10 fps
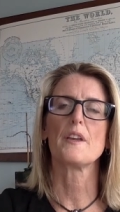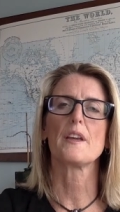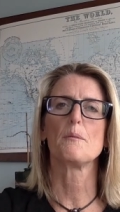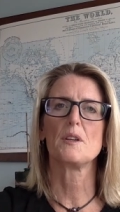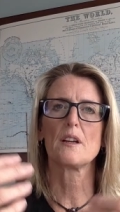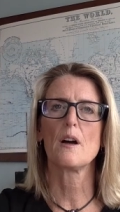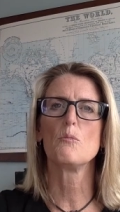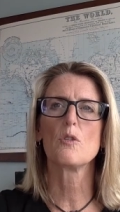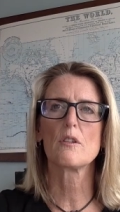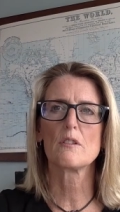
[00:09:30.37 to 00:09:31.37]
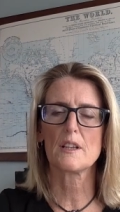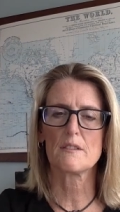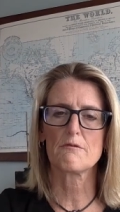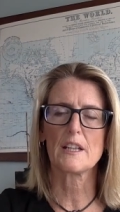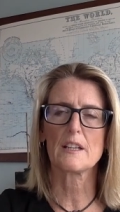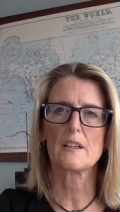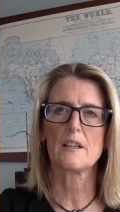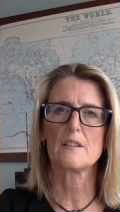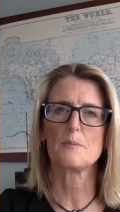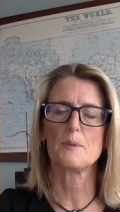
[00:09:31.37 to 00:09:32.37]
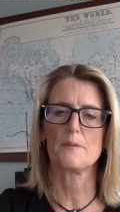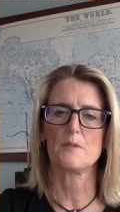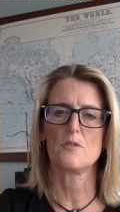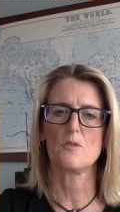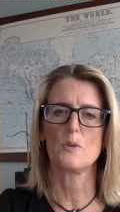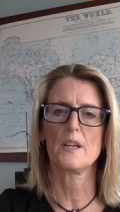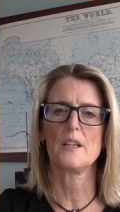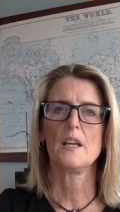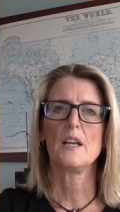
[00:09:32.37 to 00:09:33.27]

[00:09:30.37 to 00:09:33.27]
They can become more regulated to be able to do it,